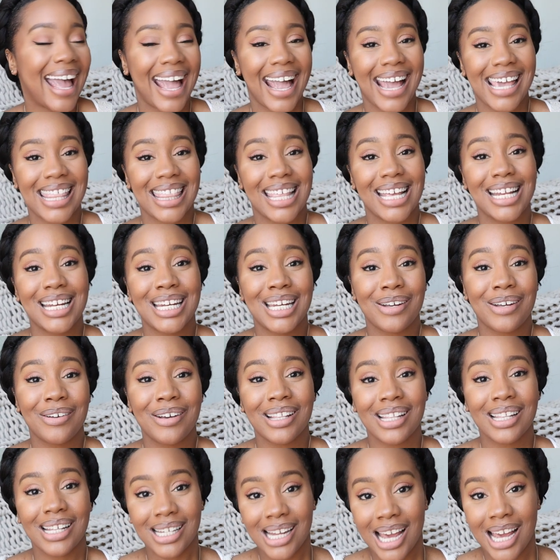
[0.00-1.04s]
And then
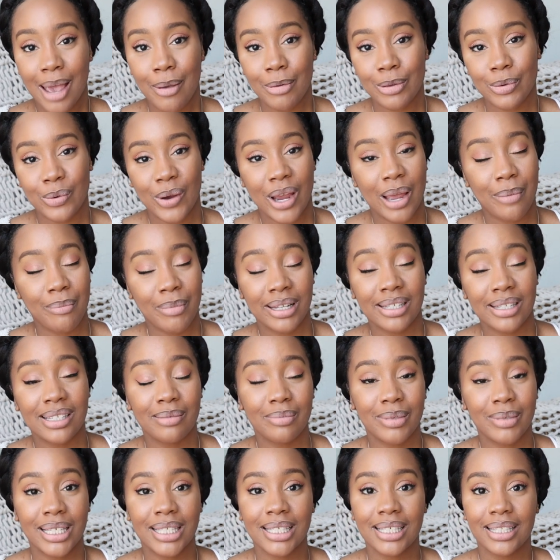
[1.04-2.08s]
during the times where I'm meant to
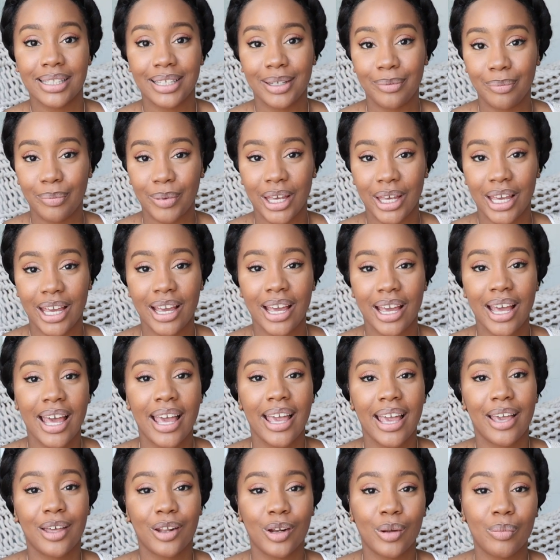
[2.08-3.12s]
be sleeping,
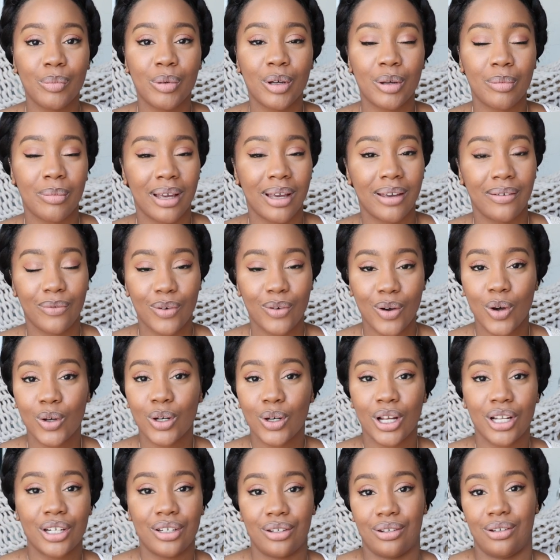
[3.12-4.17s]
it'll put my
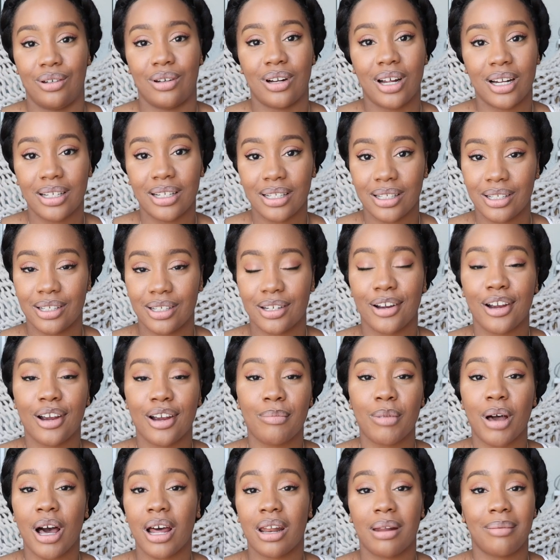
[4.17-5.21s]
phone on do not
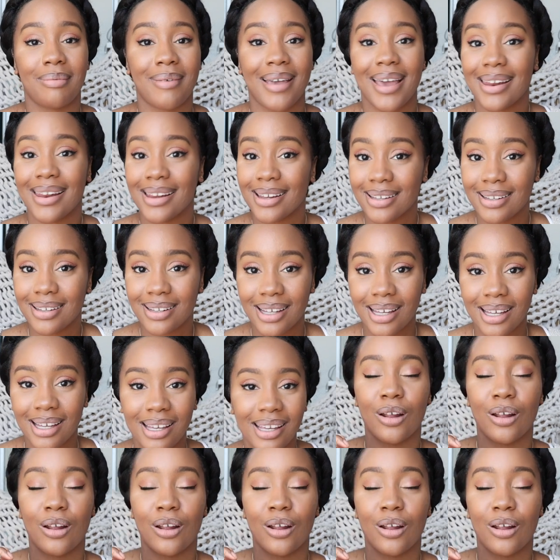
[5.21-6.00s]
disturb automatically.